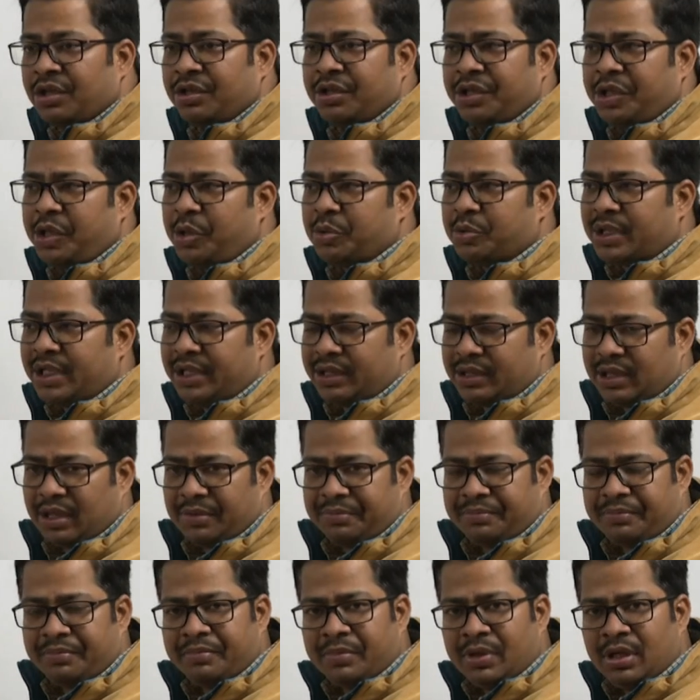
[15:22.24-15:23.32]
Q3 term.
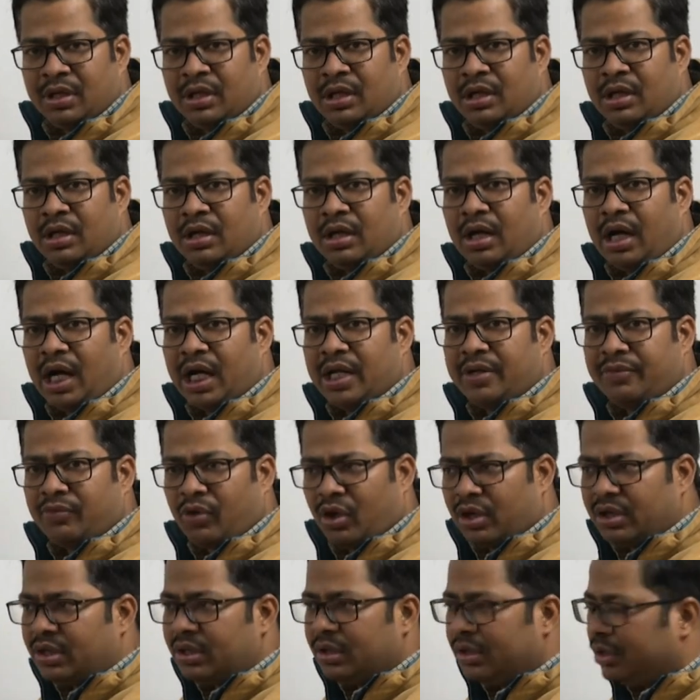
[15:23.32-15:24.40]
I
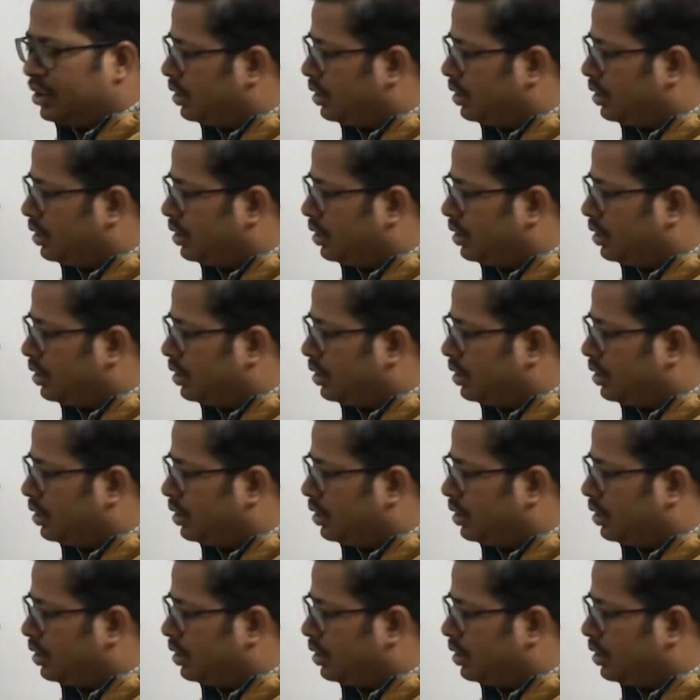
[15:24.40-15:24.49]
want